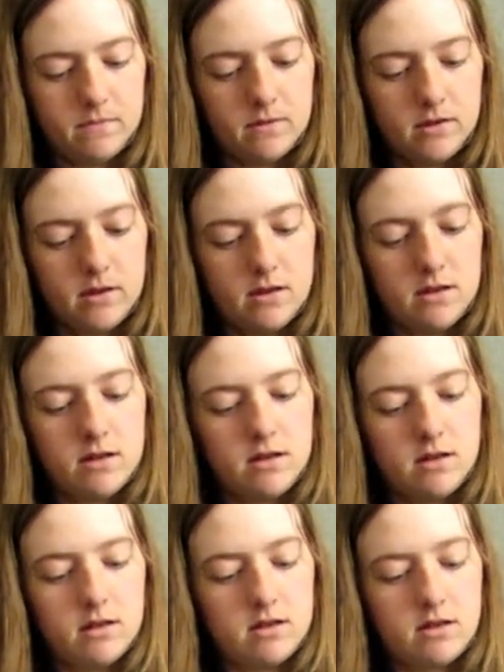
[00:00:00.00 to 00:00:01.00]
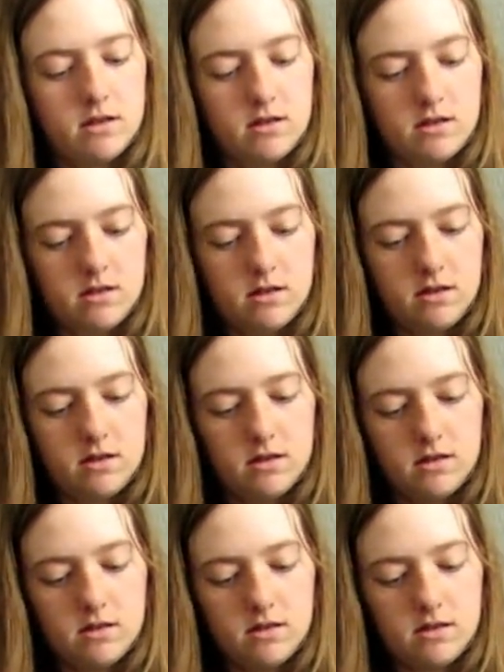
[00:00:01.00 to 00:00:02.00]

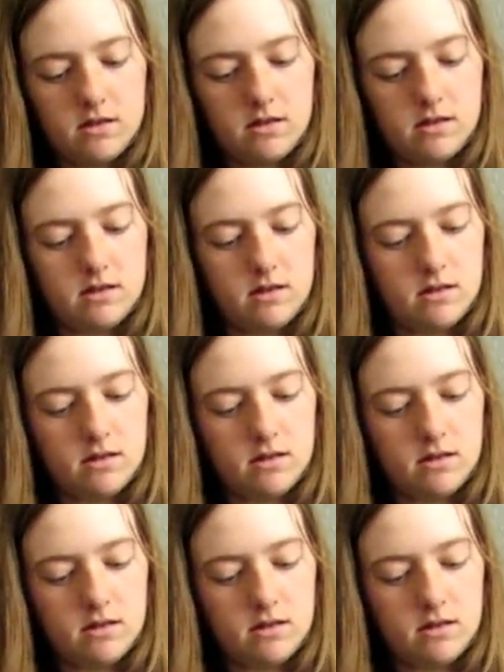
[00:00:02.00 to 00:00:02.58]
Nothing is said.